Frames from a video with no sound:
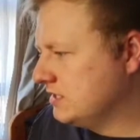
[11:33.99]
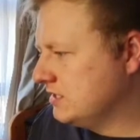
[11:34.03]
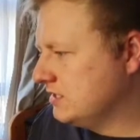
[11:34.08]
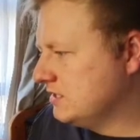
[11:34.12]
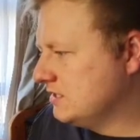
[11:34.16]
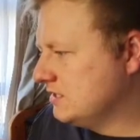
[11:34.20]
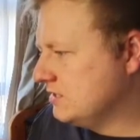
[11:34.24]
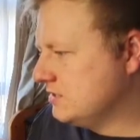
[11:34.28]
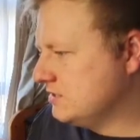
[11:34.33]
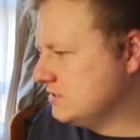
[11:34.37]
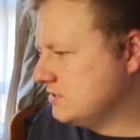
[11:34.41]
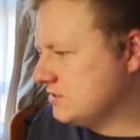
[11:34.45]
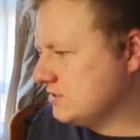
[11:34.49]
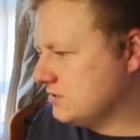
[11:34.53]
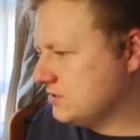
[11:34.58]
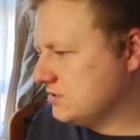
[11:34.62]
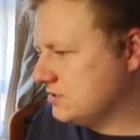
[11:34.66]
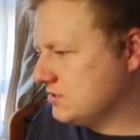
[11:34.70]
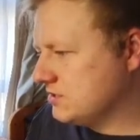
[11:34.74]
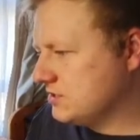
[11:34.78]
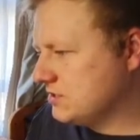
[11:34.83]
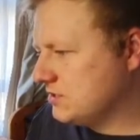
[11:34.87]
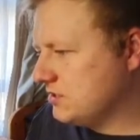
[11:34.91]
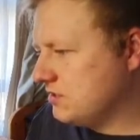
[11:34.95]
So
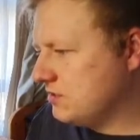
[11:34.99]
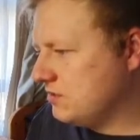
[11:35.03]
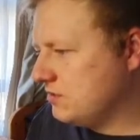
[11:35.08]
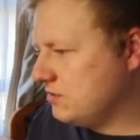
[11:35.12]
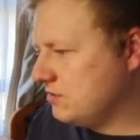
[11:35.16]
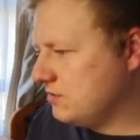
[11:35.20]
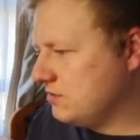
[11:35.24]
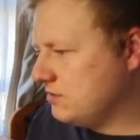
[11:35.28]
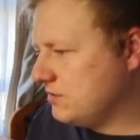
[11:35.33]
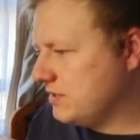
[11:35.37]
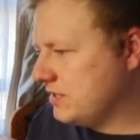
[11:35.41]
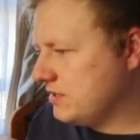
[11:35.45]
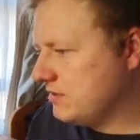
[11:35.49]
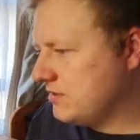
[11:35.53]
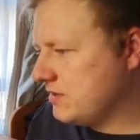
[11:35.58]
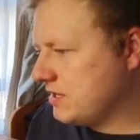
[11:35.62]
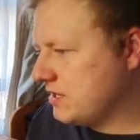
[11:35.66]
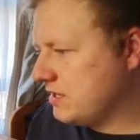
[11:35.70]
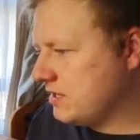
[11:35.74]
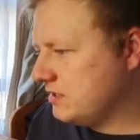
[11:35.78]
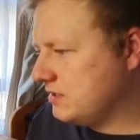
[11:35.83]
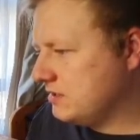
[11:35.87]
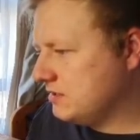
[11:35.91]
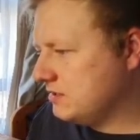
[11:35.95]
just go all the way
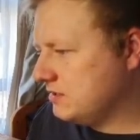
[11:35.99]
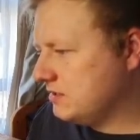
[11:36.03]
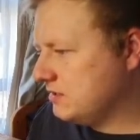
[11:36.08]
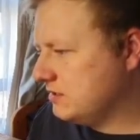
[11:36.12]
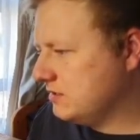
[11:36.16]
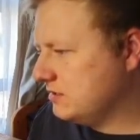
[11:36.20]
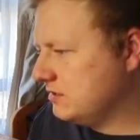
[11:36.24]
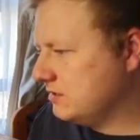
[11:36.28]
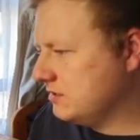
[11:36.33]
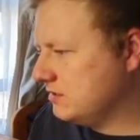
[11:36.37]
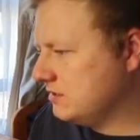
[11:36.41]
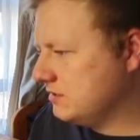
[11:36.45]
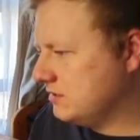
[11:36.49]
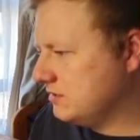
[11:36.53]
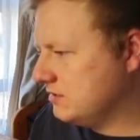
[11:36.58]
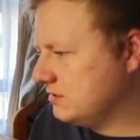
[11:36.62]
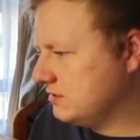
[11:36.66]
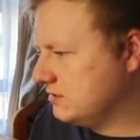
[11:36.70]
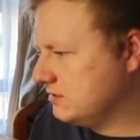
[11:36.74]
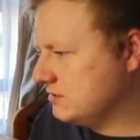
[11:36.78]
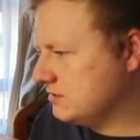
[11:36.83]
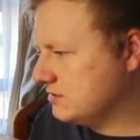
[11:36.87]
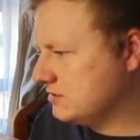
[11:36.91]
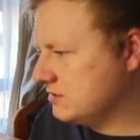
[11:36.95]
around,
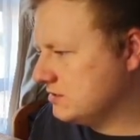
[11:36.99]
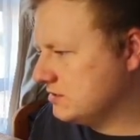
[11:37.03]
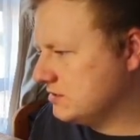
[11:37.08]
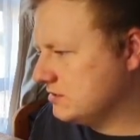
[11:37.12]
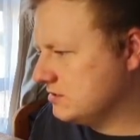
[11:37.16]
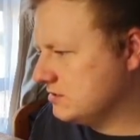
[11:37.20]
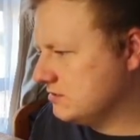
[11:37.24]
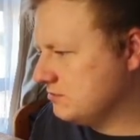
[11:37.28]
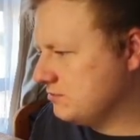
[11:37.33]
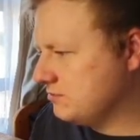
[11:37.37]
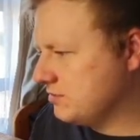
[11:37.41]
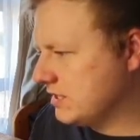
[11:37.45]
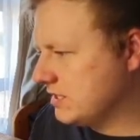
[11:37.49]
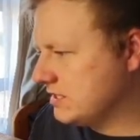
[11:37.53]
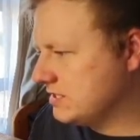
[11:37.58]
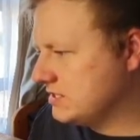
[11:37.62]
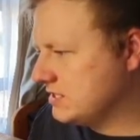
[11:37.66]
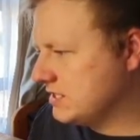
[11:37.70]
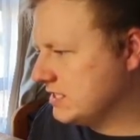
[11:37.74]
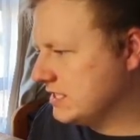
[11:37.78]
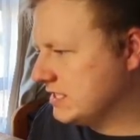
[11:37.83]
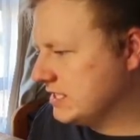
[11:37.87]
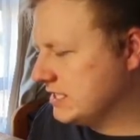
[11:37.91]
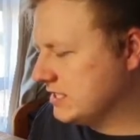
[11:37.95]
just
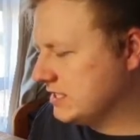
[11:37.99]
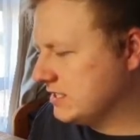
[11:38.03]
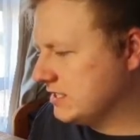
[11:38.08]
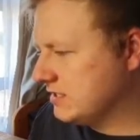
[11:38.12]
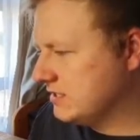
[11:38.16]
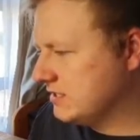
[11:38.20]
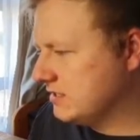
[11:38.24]
basically